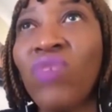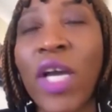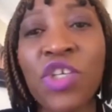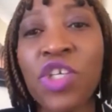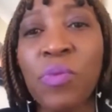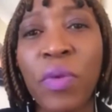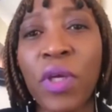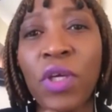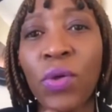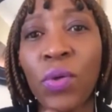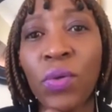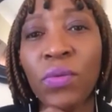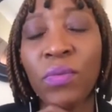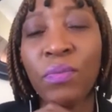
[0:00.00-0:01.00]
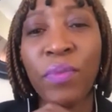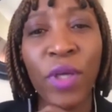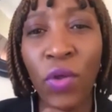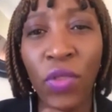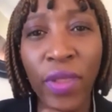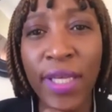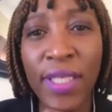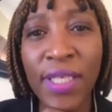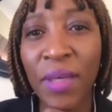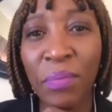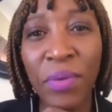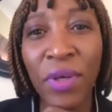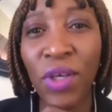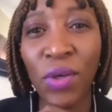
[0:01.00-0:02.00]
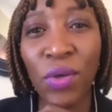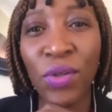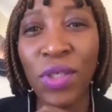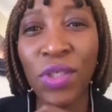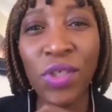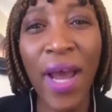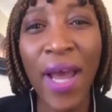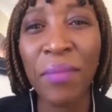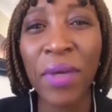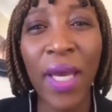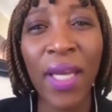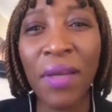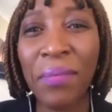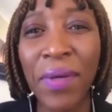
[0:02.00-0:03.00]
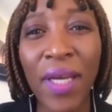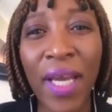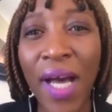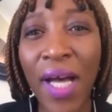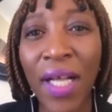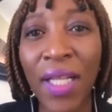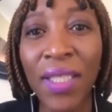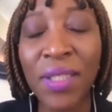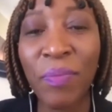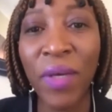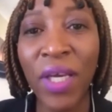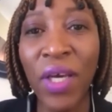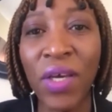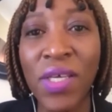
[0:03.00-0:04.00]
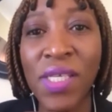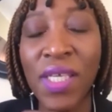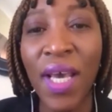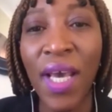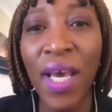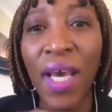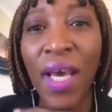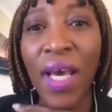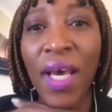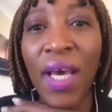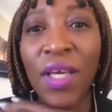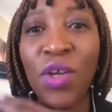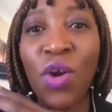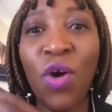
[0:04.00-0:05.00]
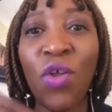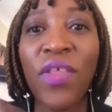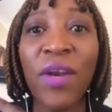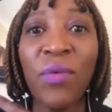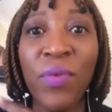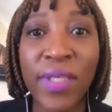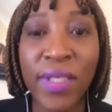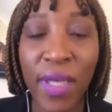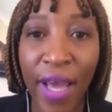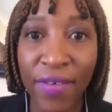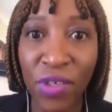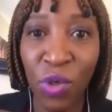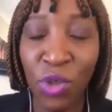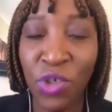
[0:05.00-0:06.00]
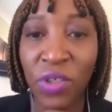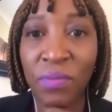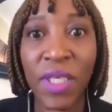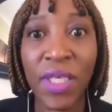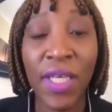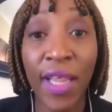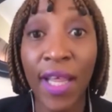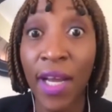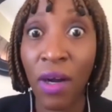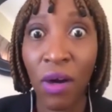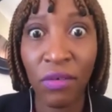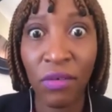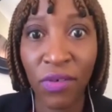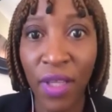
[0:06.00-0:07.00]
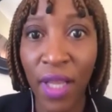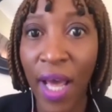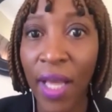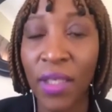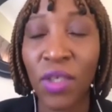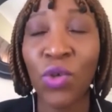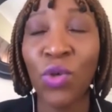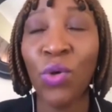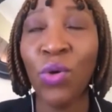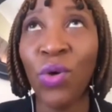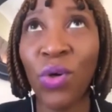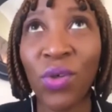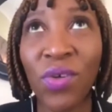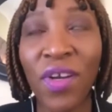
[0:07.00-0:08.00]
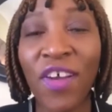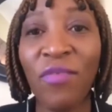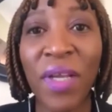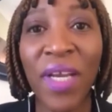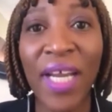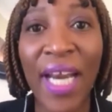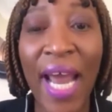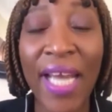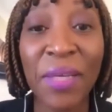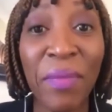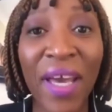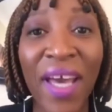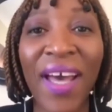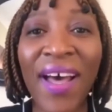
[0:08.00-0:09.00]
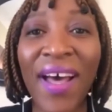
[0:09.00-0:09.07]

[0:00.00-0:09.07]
just be you. Be authentic, be you. Don't try and be anybody else, because you know, then we didn't have social media. Thank for that. Phew, it would have been a nightmare.